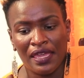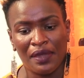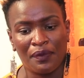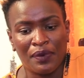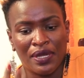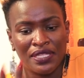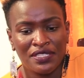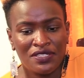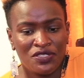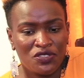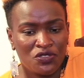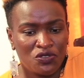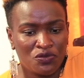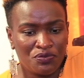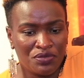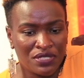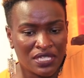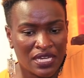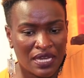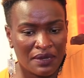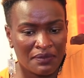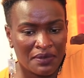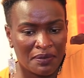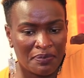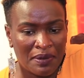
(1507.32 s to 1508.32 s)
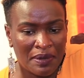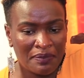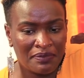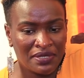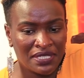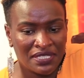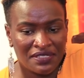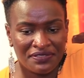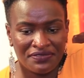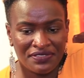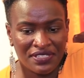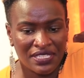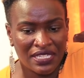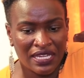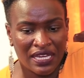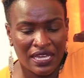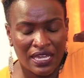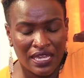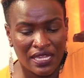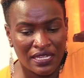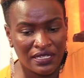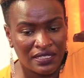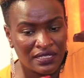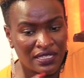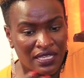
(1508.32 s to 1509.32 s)
once you become a public figure
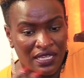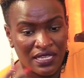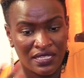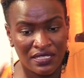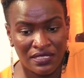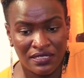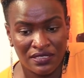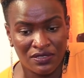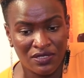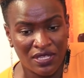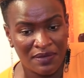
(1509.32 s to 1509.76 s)
and there is